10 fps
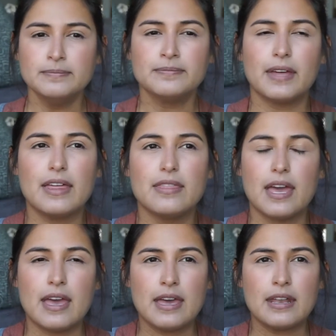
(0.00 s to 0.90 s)
And
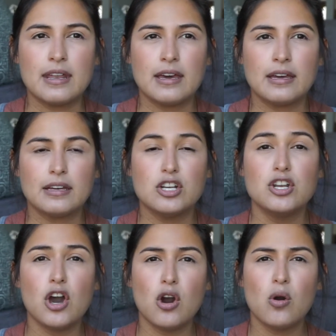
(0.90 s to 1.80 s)
then
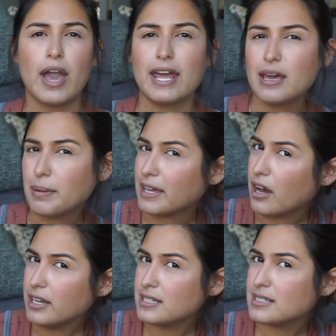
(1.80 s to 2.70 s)
no
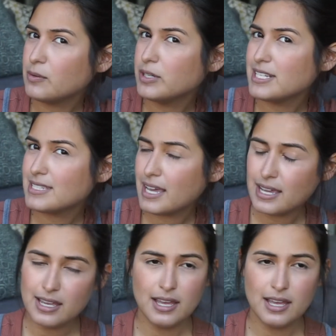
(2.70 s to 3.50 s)
antibiotics, I wanna say.